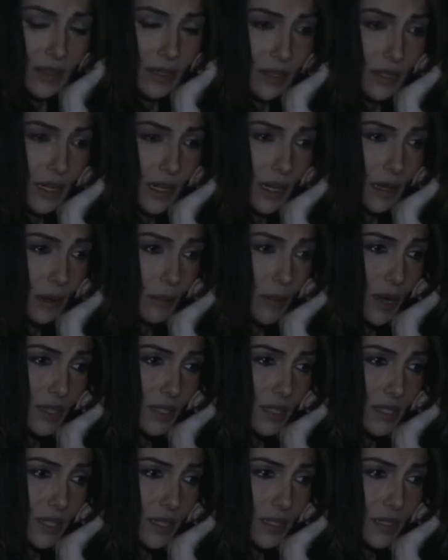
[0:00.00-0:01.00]
And then
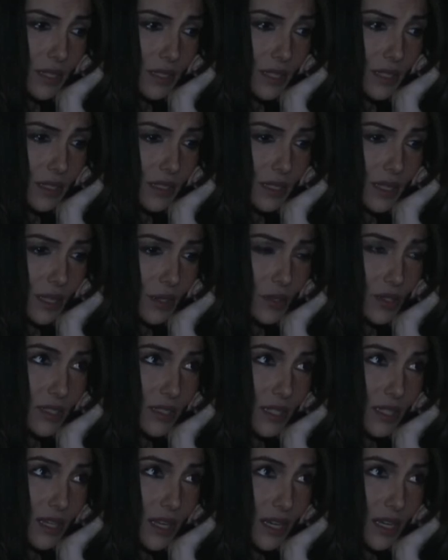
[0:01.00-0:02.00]
Molly says that
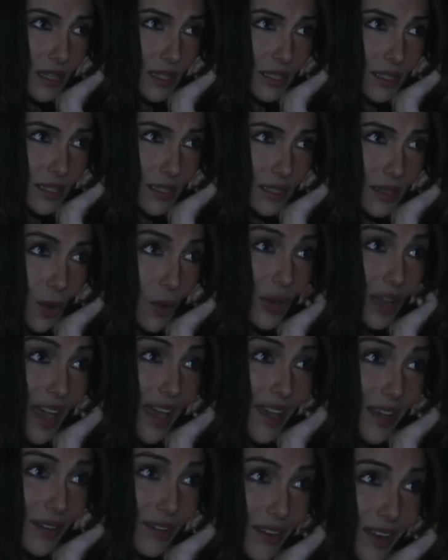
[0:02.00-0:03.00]
Kristina is
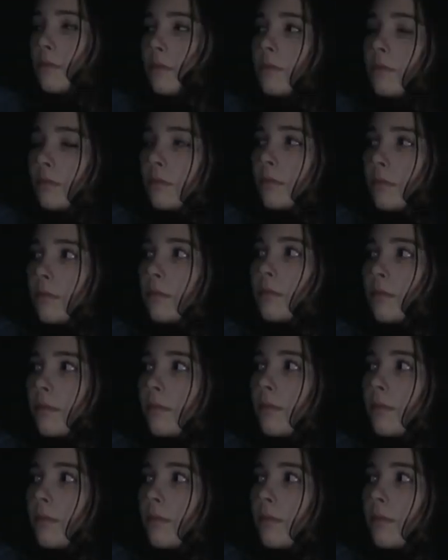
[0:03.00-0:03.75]
okay, right?